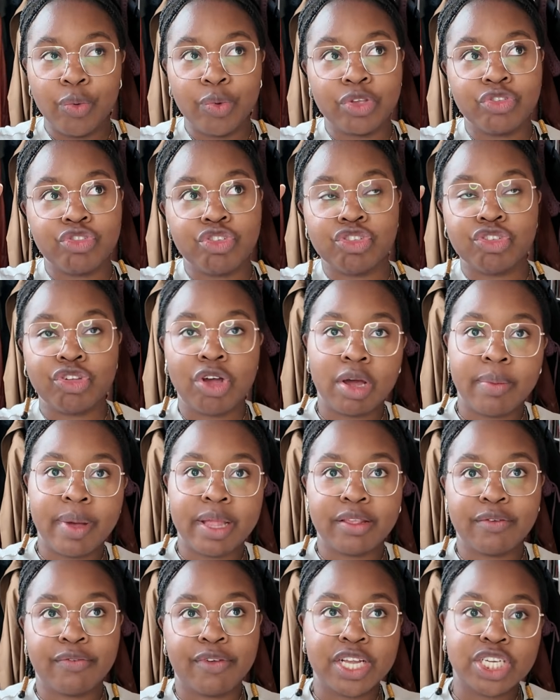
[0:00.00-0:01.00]
we just talk
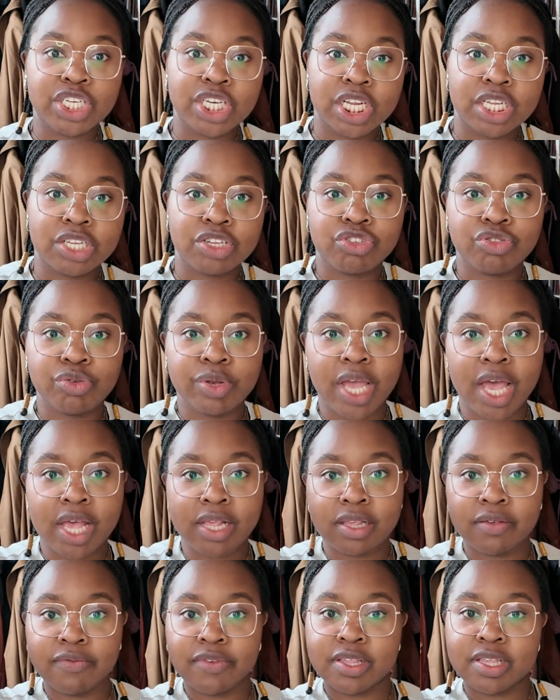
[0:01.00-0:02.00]
about the fashion industry
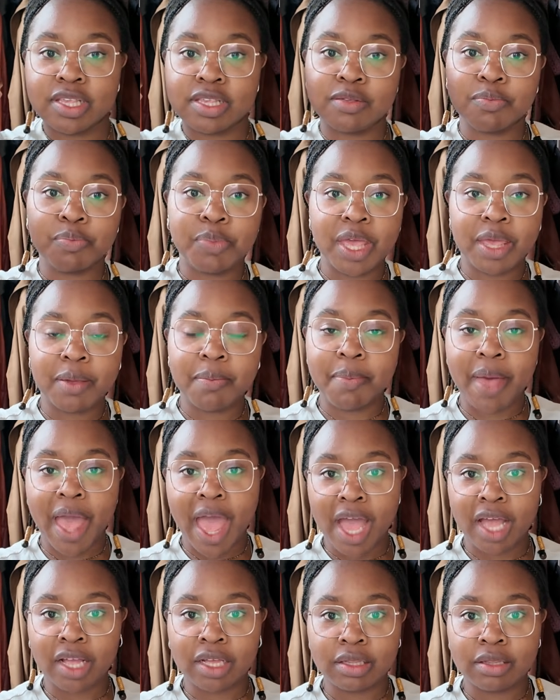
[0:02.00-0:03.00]
as if it's this big
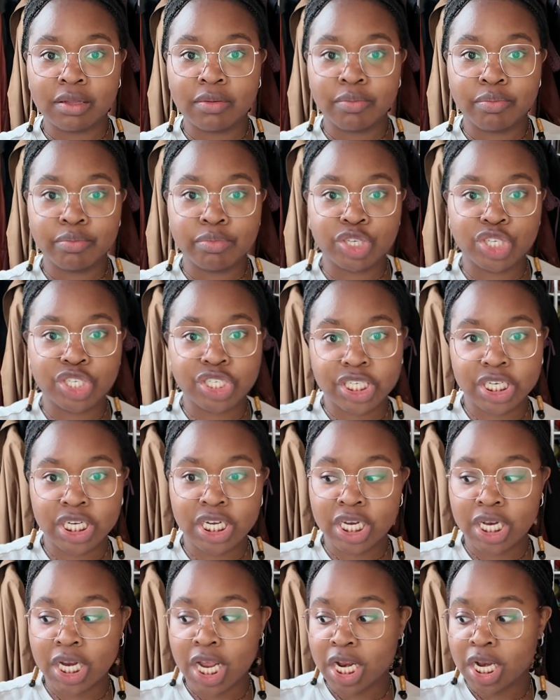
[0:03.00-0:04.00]
bag
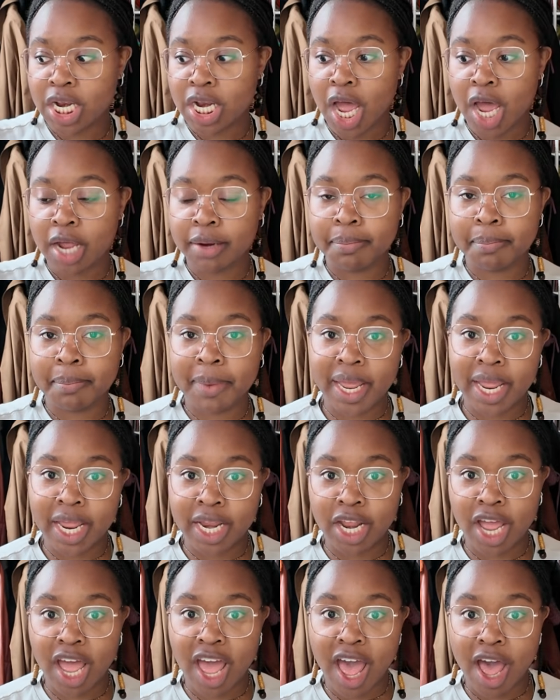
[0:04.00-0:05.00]
machine not
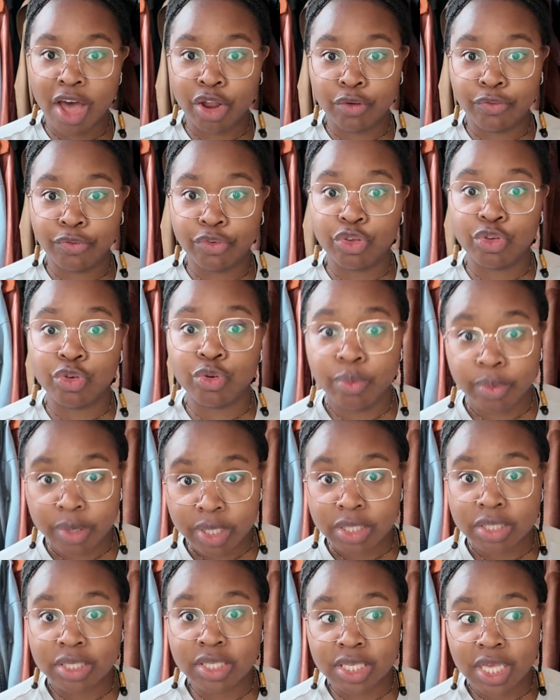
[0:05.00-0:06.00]
made out of
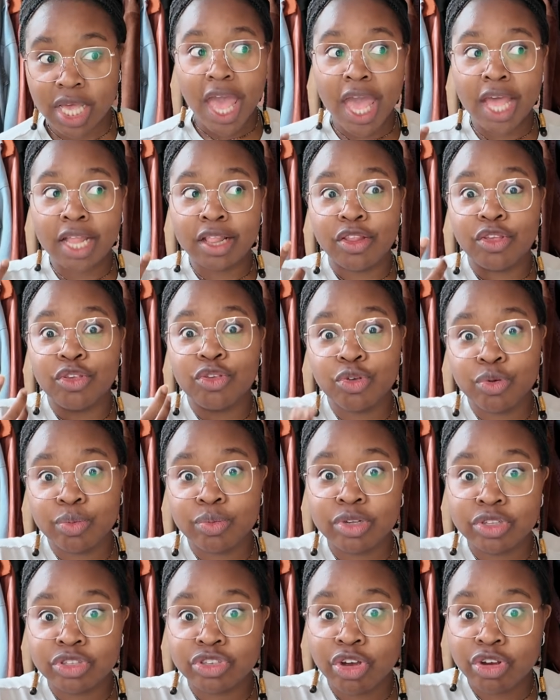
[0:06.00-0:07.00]
humans, and
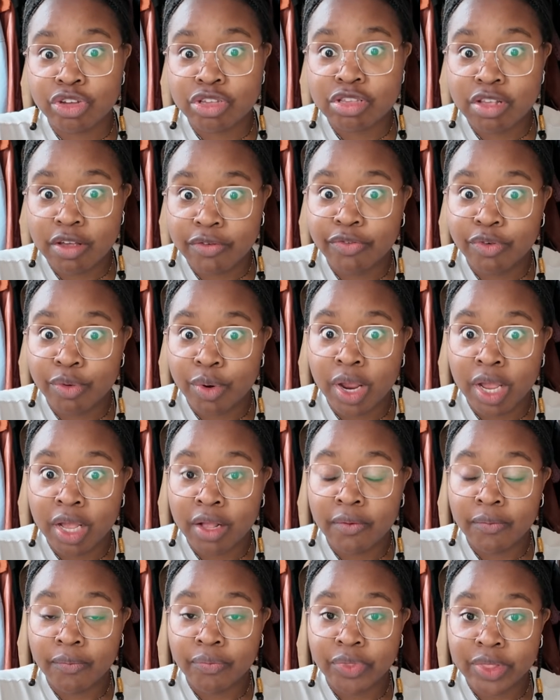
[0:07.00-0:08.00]
humans are
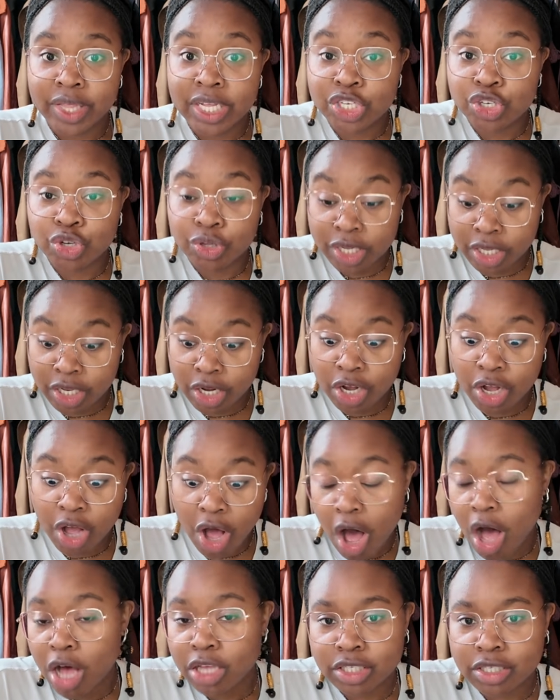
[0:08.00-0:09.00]
suffering literally the
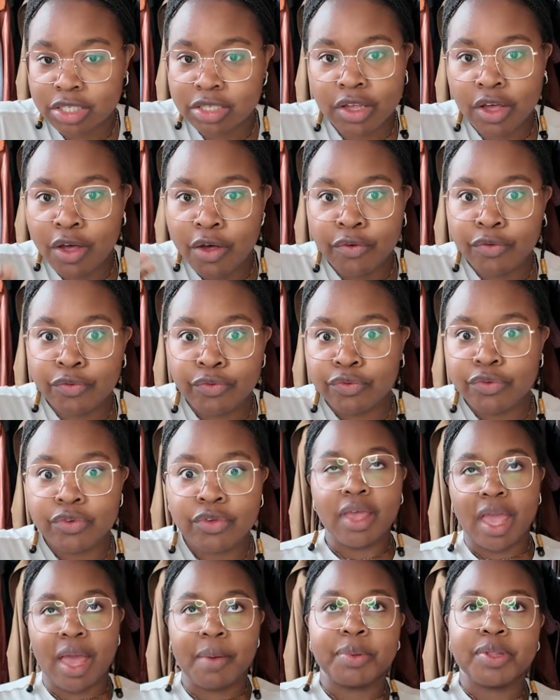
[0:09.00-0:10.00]
cost of
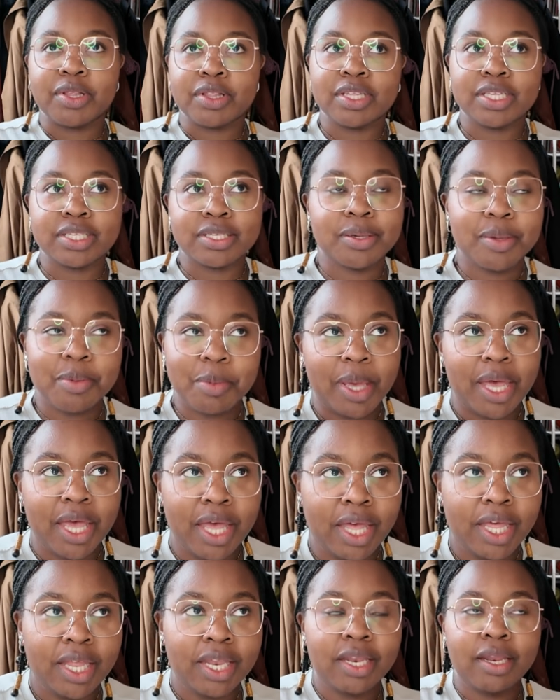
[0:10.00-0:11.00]
capitalism
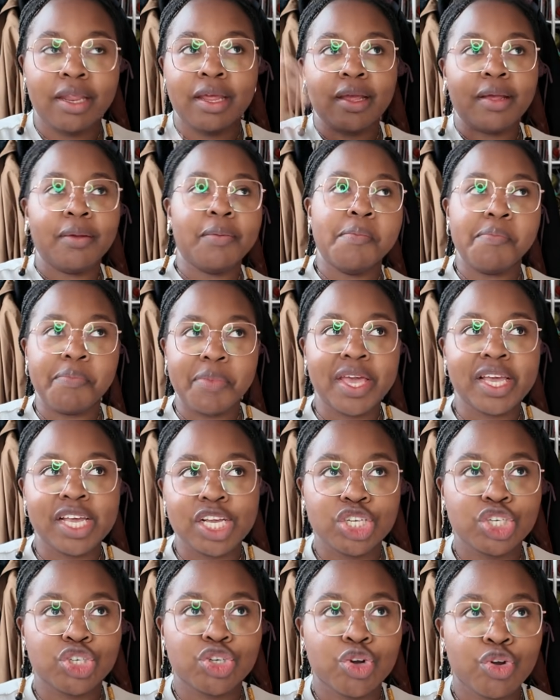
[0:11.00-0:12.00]
and
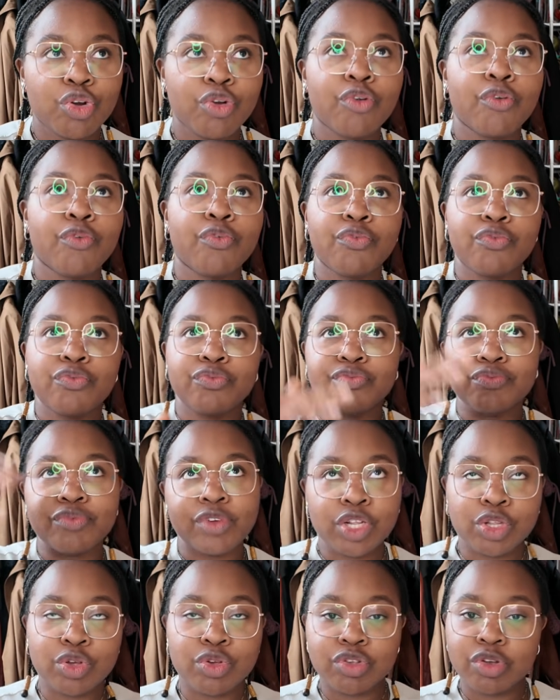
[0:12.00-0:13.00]
making sure
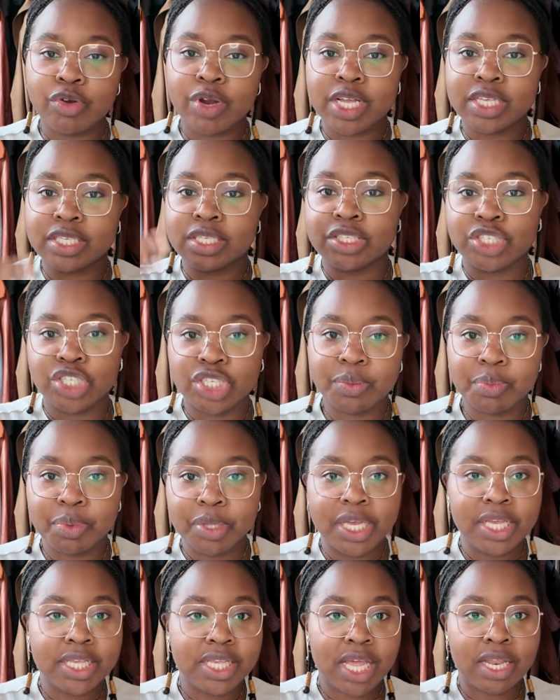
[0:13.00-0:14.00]
clothes are as
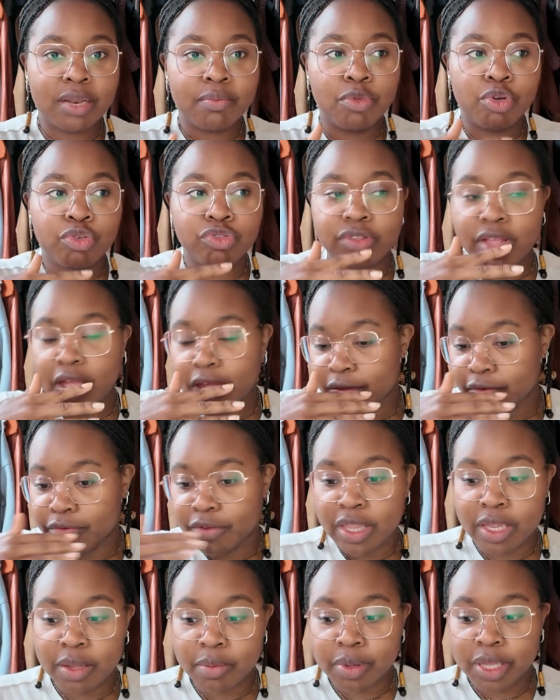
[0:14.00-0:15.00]
cheaply and most
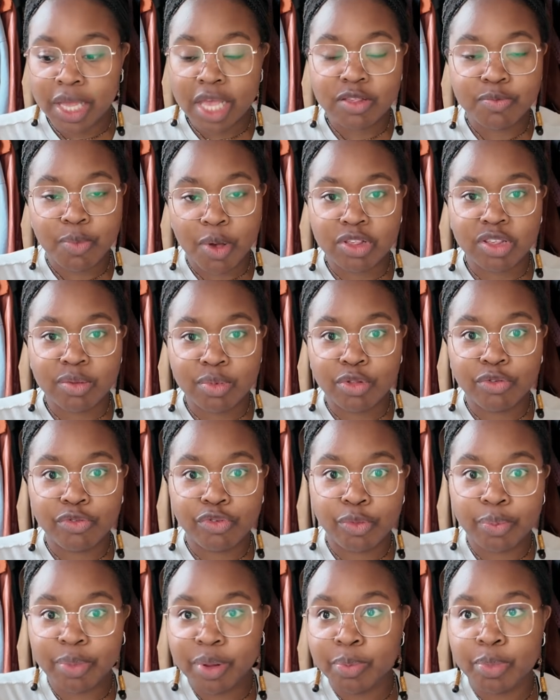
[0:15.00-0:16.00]
availably as possible
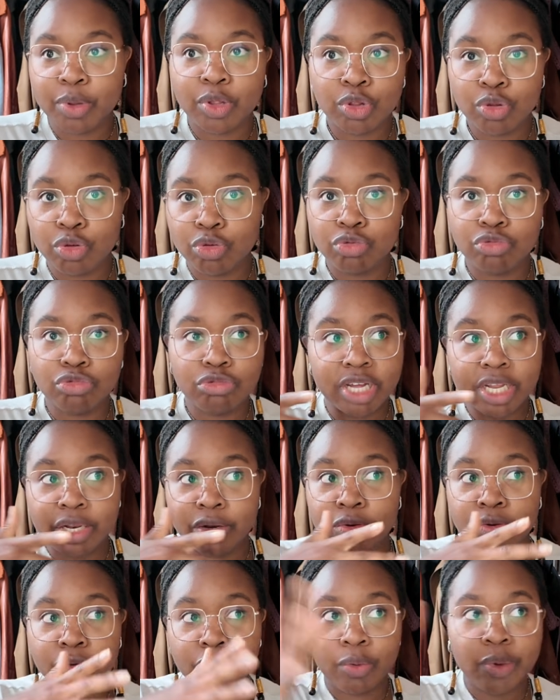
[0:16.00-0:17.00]
for people
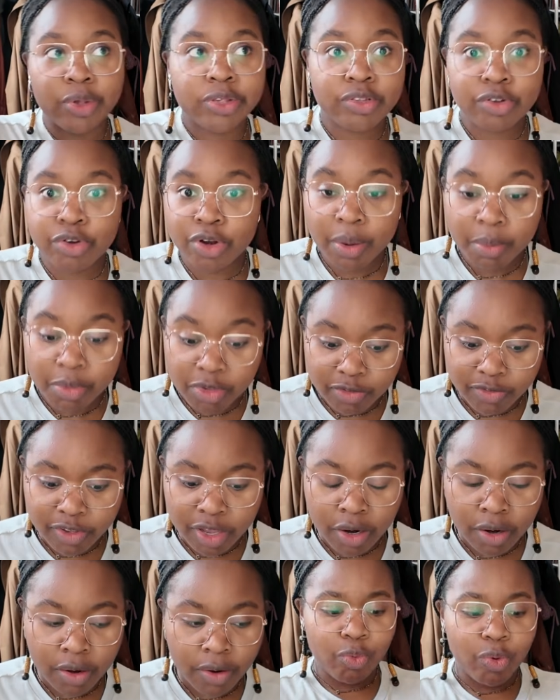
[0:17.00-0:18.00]
in the Western
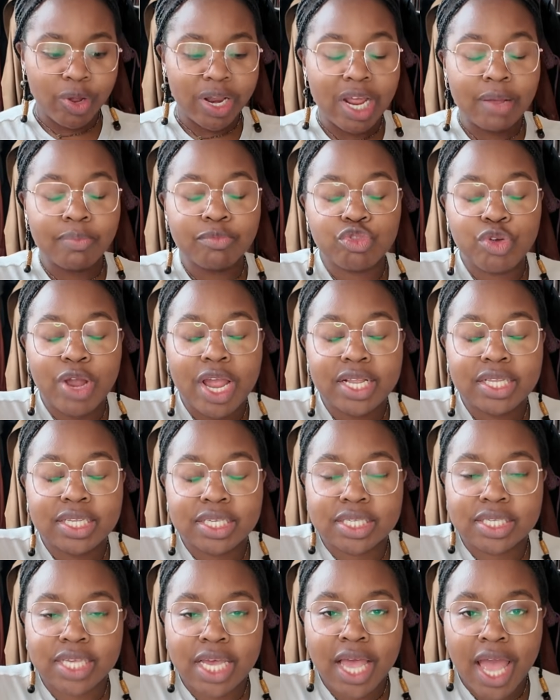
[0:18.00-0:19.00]
Hemisphere. What I'm trying
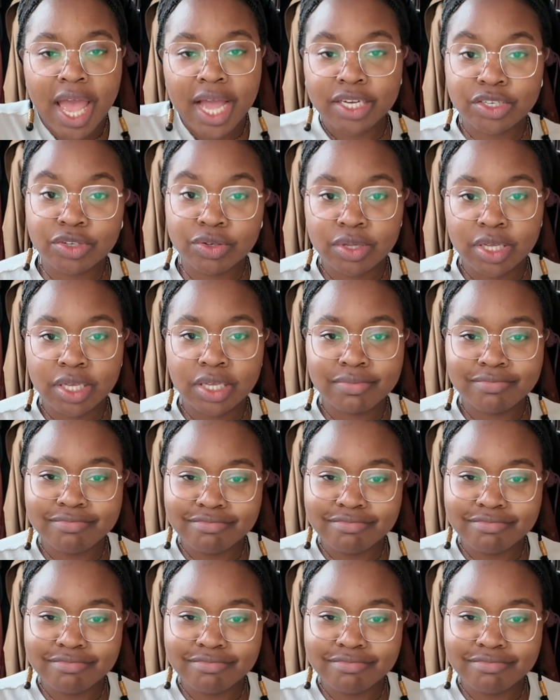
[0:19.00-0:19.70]
to say, actually,